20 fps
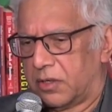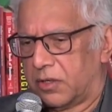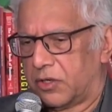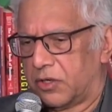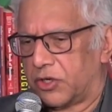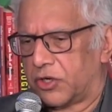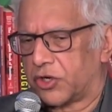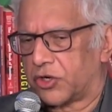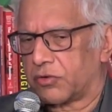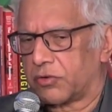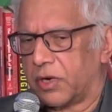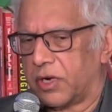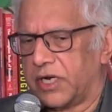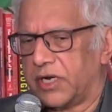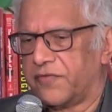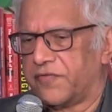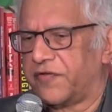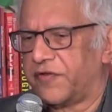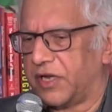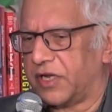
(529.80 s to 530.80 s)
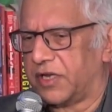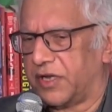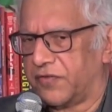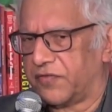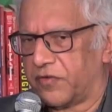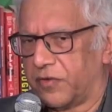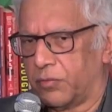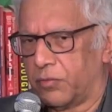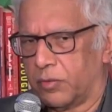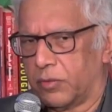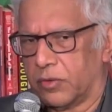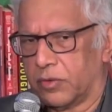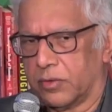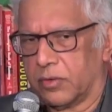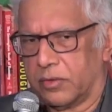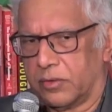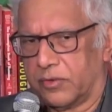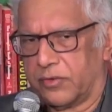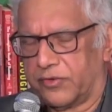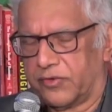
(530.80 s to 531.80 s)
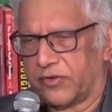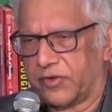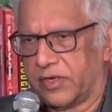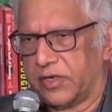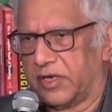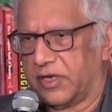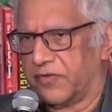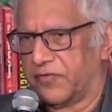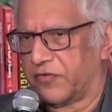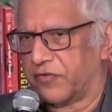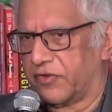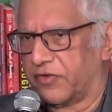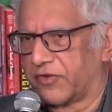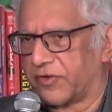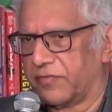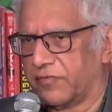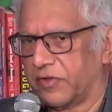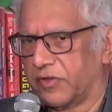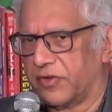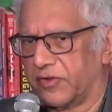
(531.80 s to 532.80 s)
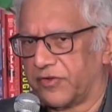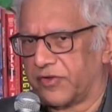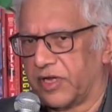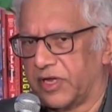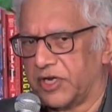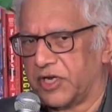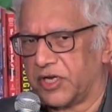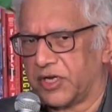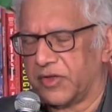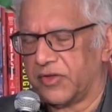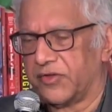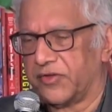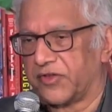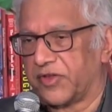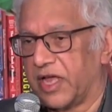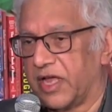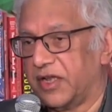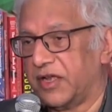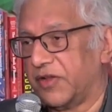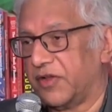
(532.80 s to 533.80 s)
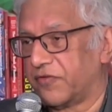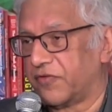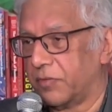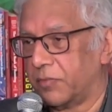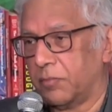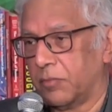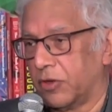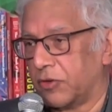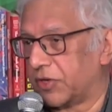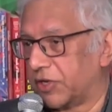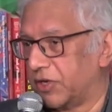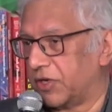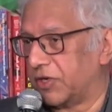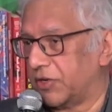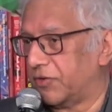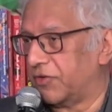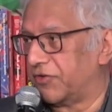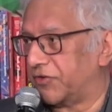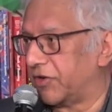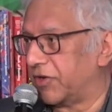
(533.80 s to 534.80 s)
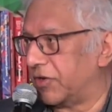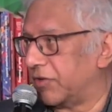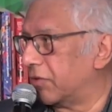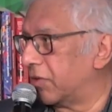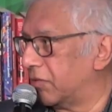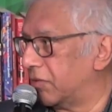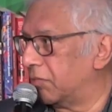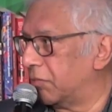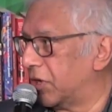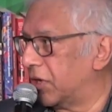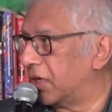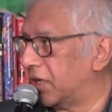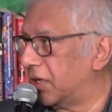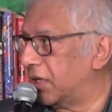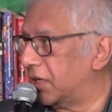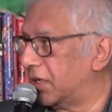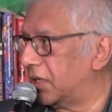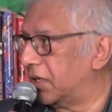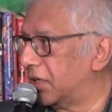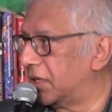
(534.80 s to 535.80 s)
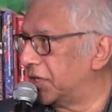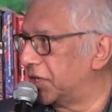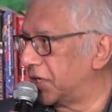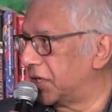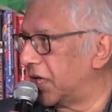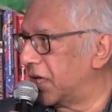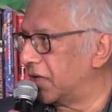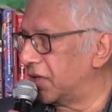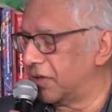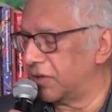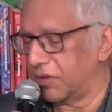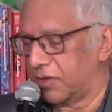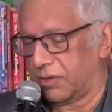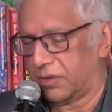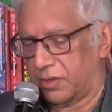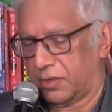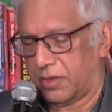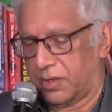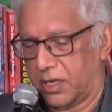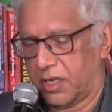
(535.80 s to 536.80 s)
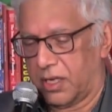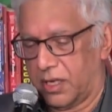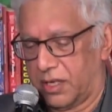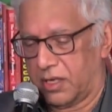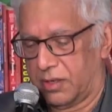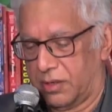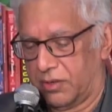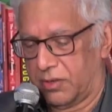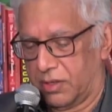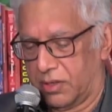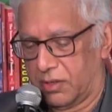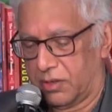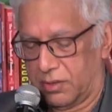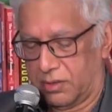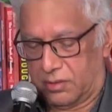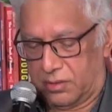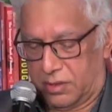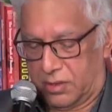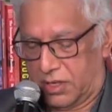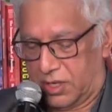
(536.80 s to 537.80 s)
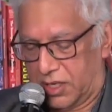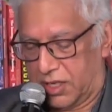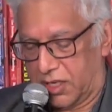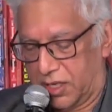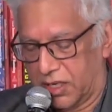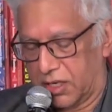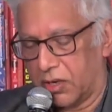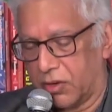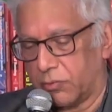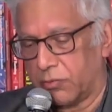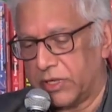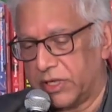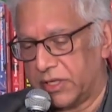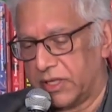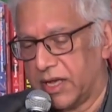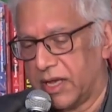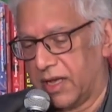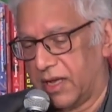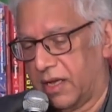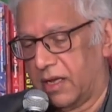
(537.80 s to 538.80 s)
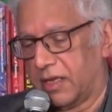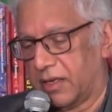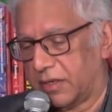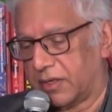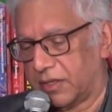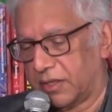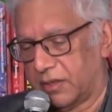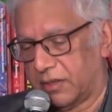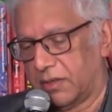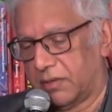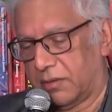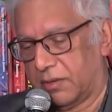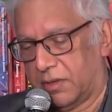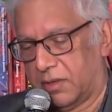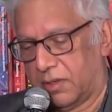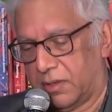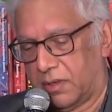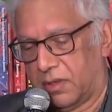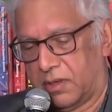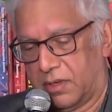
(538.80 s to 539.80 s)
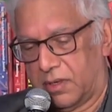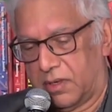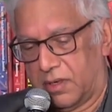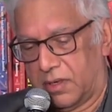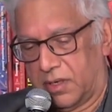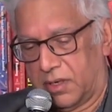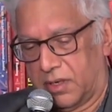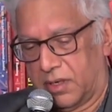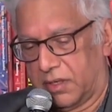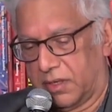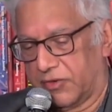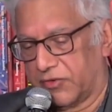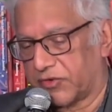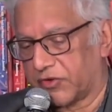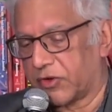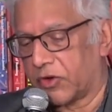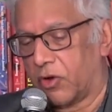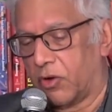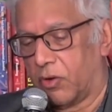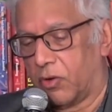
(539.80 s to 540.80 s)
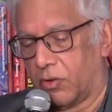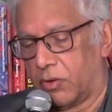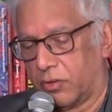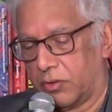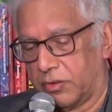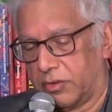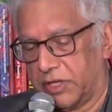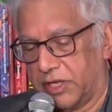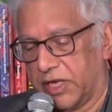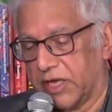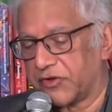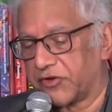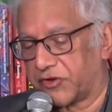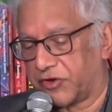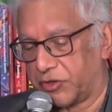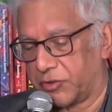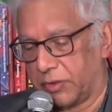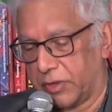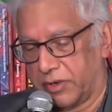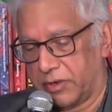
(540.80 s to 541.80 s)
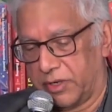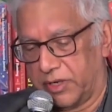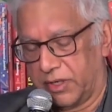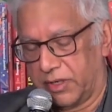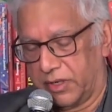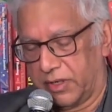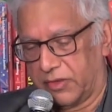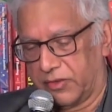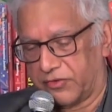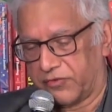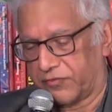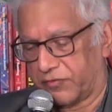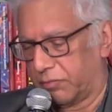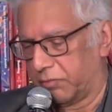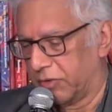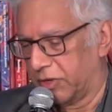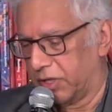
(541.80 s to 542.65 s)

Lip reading: trying to fit different worlds and different civilizations and different multitudes in your own mind together. And I'll read that. And it's called The Estuary, and it's from my